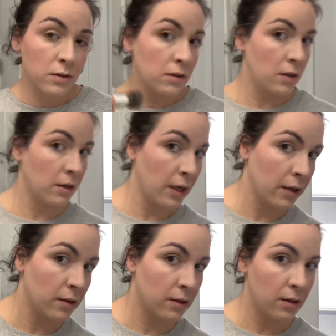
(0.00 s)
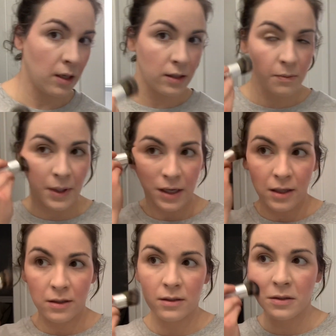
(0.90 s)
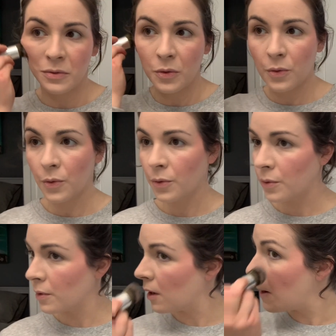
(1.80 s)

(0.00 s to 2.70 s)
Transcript: Okay, that's better. Whew.